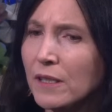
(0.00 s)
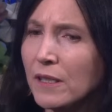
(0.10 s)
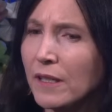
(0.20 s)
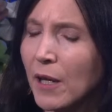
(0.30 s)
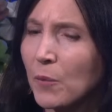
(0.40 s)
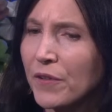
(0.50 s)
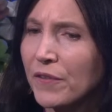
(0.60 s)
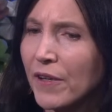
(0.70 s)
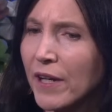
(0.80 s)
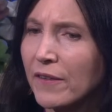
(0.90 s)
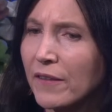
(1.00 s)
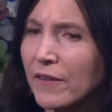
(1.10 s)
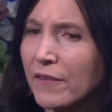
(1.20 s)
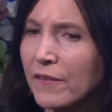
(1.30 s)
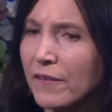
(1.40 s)
and we're saying that
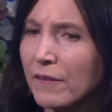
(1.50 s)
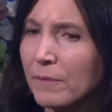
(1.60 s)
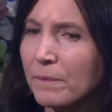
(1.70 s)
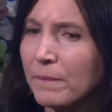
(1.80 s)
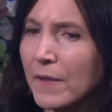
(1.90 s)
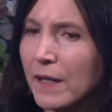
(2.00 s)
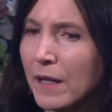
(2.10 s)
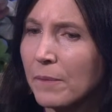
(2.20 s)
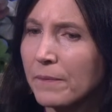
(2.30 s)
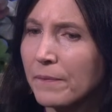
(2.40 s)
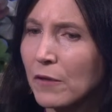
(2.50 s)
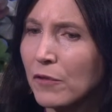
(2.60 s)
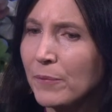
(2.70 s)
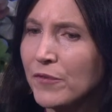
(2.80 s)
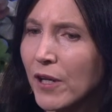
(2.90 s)
this
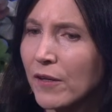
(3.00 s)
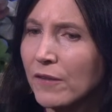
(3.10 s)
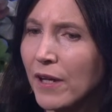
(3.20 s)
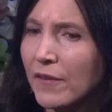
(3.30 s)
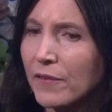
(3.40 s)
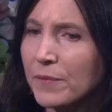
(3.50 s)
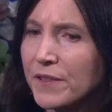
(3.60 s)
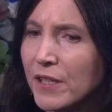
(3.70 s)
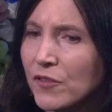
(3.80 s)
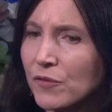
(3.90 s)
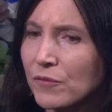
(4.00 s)
crypto has a potential to